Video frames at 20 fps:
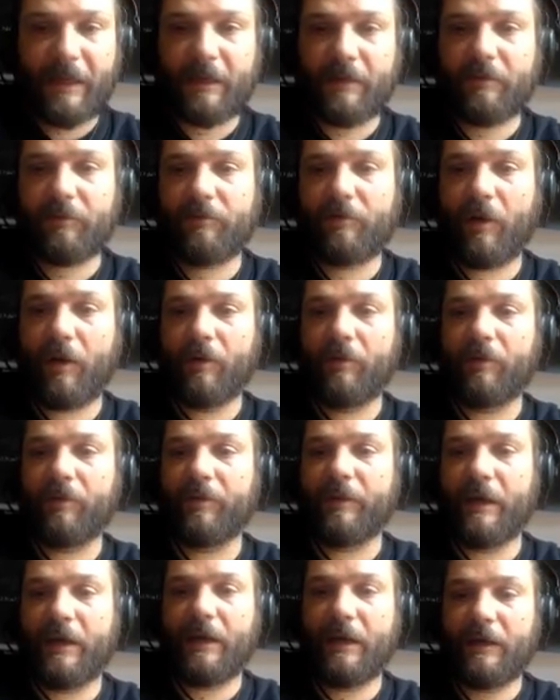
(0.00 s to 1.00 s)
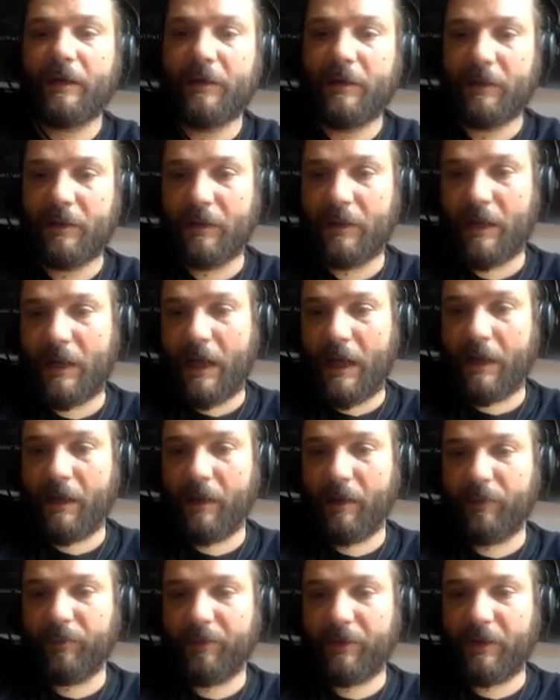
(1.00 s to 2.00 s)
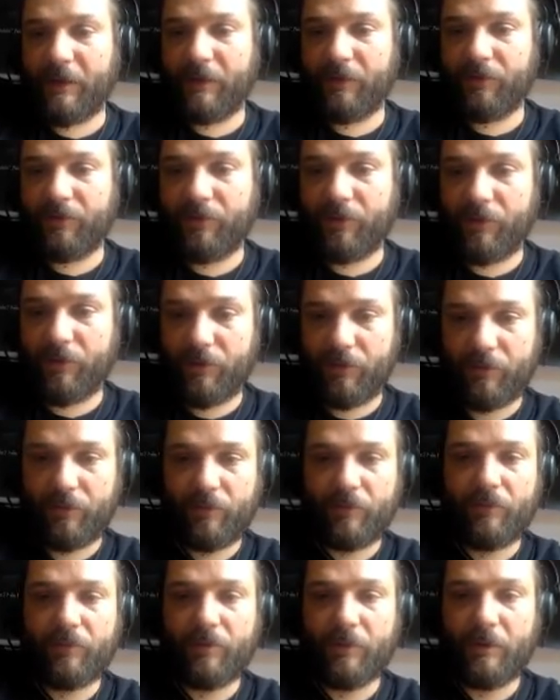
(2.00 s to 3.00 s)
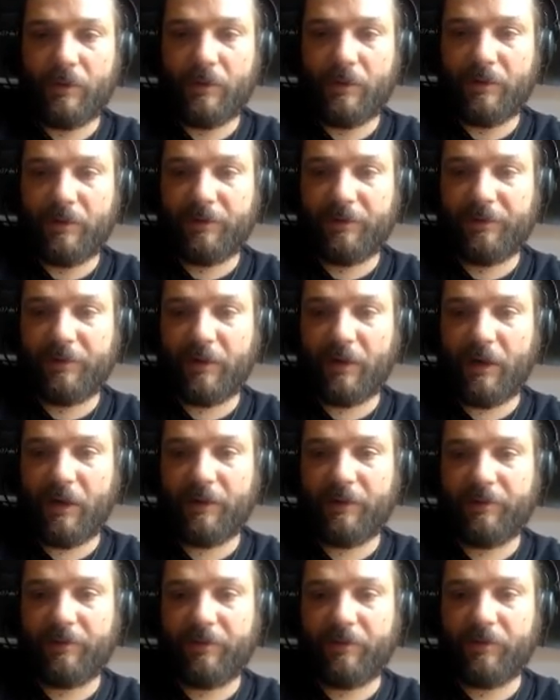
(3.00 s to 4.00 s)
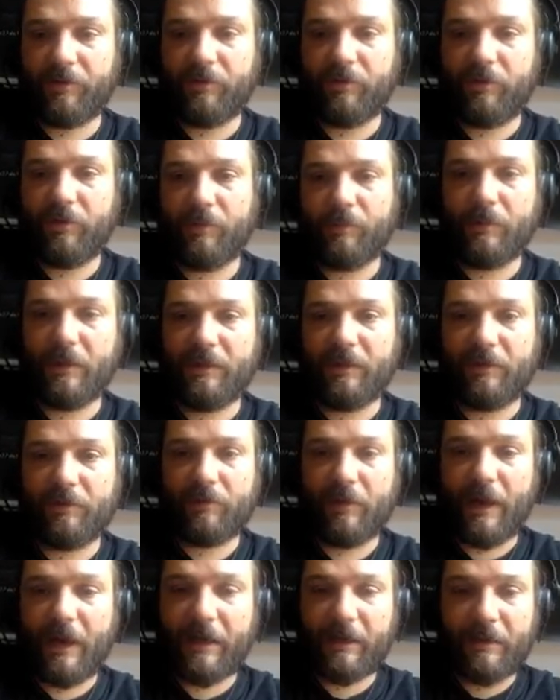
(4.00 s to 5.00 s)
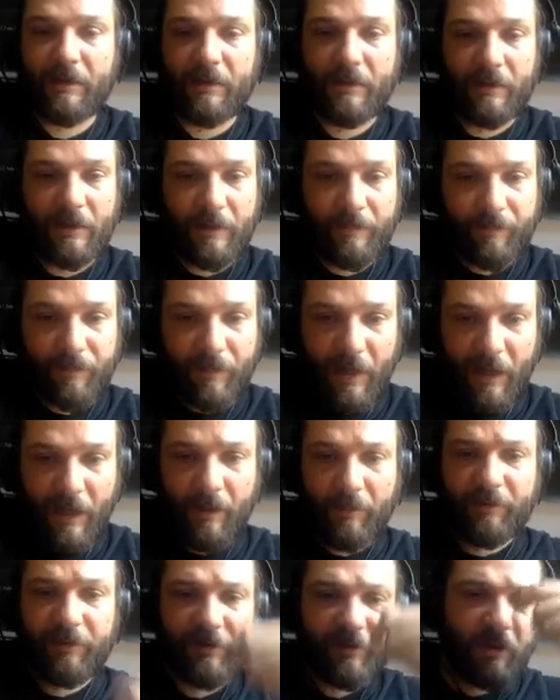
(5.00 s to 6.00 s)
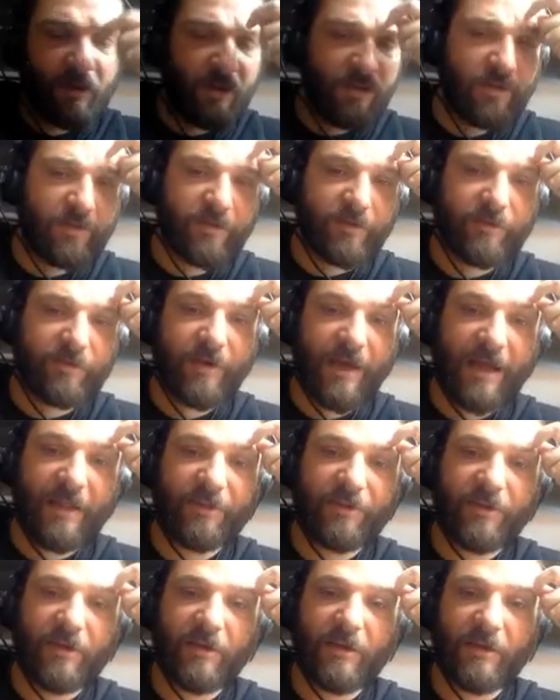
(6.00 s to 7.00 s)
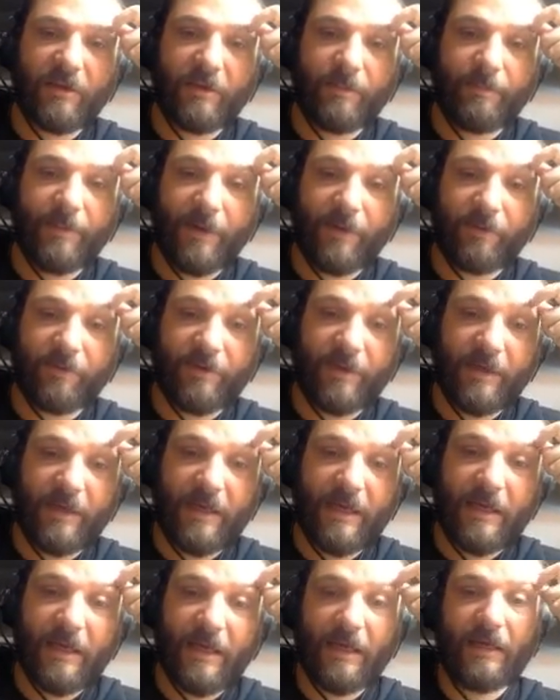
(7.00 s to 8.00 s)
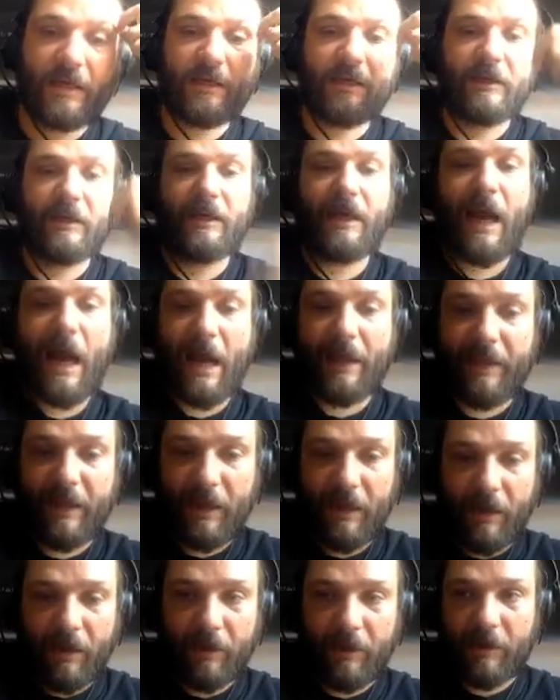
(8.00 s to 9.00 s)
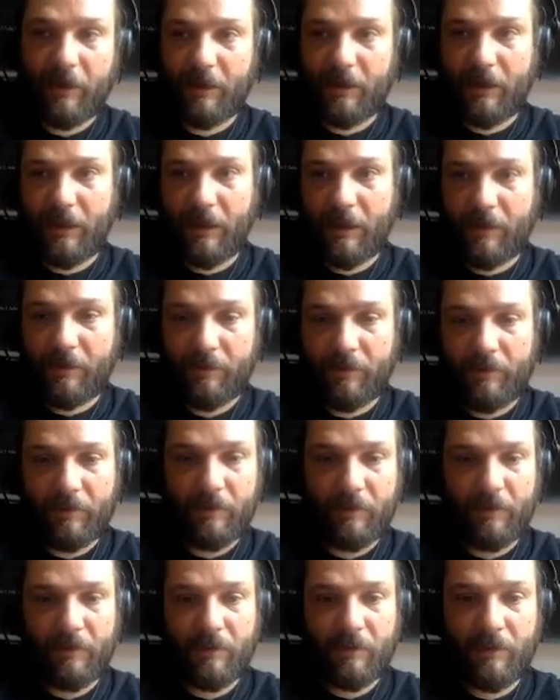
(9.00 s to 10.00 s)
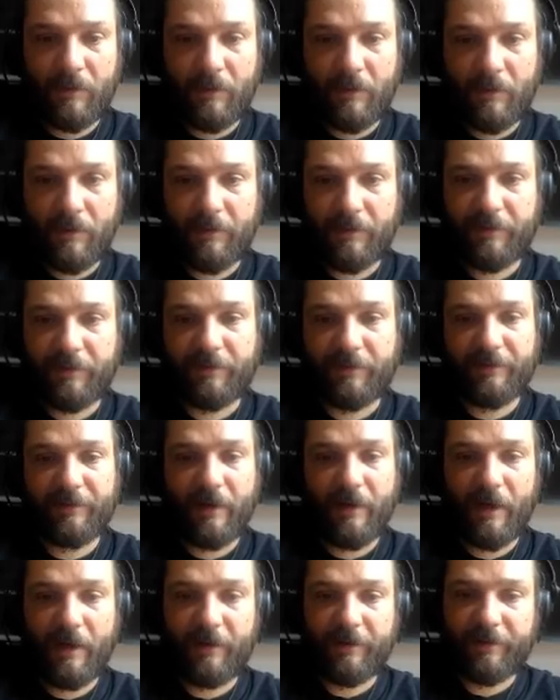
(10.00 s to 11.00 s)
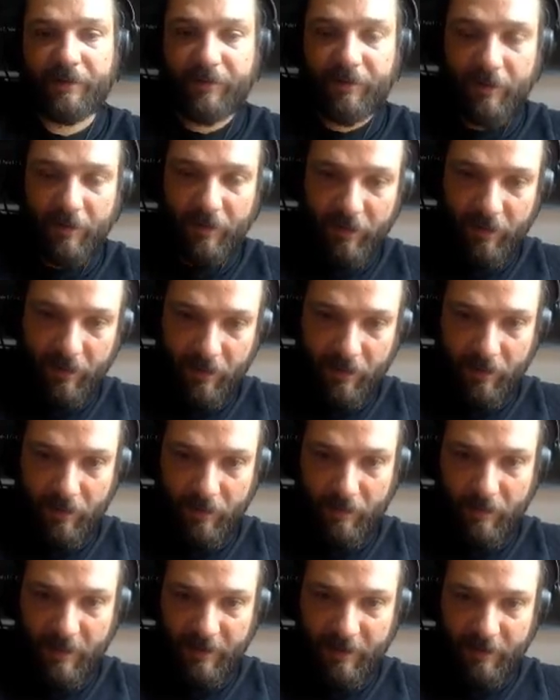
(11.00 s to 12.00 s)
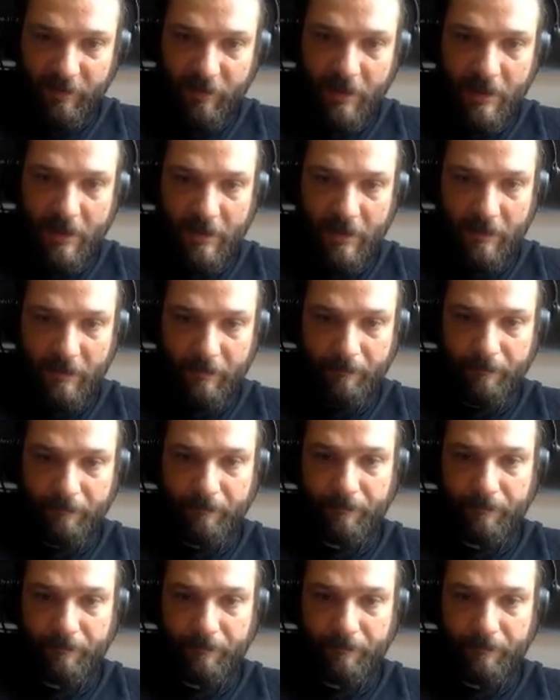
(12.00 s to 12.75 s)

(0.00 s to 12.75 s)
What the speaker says: hit Control on there, and I'm going to slice to a new MIDI track. And I'm just going to use the transient and the built-in here, and then I'm going to go slice to a new MIDI track.